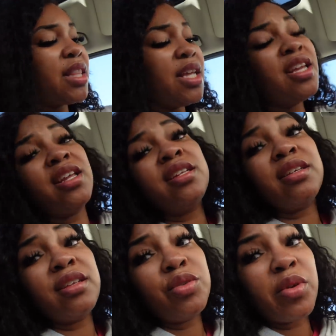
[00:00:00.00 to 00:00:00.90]
I think it
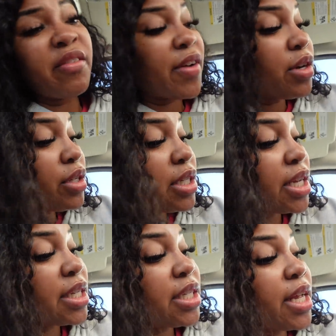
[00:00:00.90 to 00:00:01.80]
ends on the twenty-first
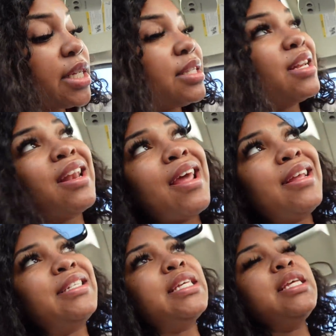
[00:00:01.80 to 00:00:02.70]
and today's the
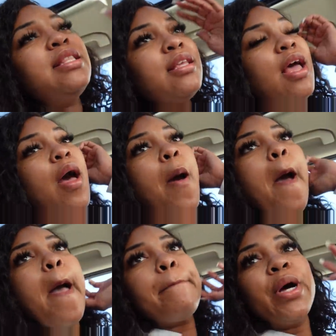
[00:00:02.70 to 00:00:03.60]
nineteenth.
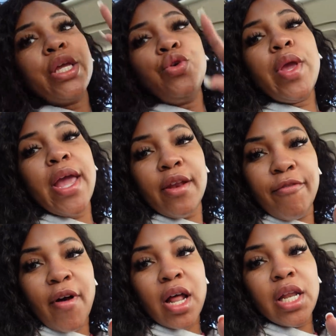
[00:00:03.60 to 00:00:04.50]
But you can
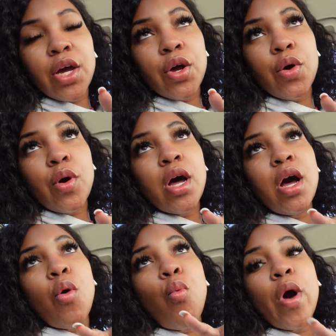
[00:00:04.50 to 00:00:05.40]
follow
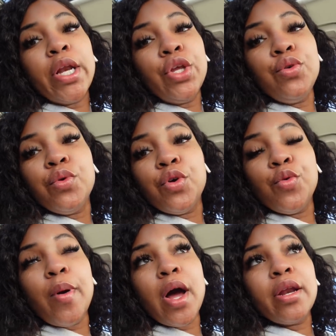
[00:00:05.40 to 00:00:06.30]
uh, One Cute
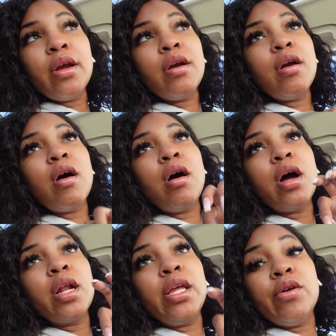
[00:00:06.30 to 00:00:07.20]
Couponer
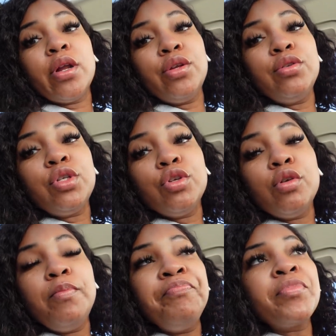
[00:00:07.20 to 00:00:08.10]
on here on
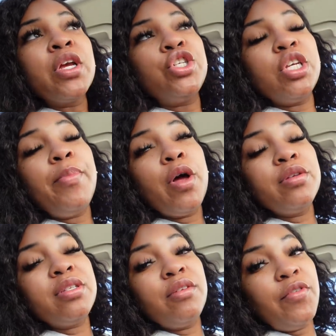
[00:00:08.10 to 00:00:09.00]
YouTube. She
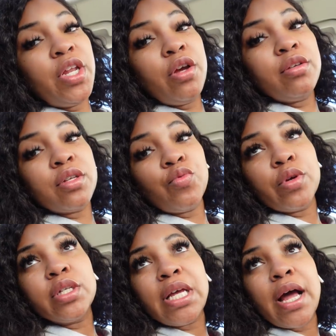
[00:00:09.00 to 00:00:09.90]
posts the videos in
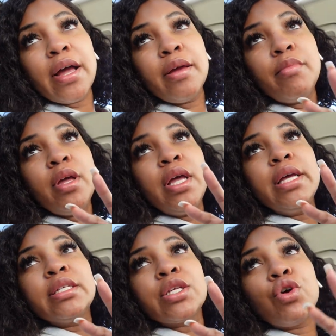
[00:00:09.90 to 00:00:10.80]
real time.
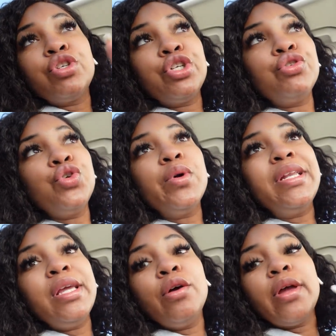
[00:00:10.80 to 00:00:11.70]
So she'll do a
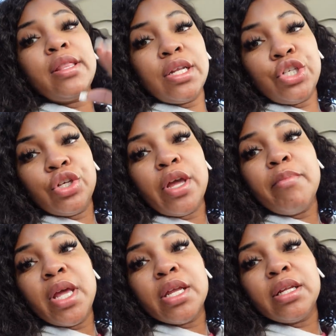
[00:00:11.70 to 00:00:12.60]
deal and then she'll
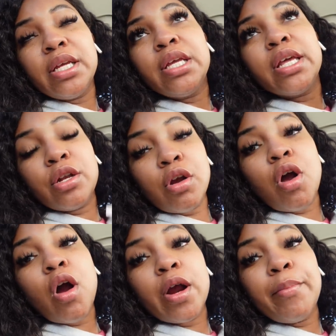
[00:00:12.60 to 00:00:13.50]
immediately get in her
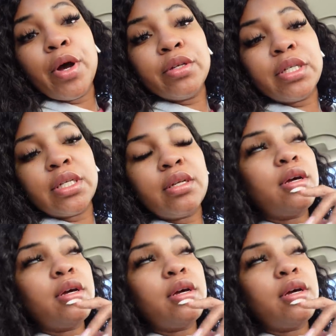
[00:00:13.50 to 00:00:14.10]
car and post it.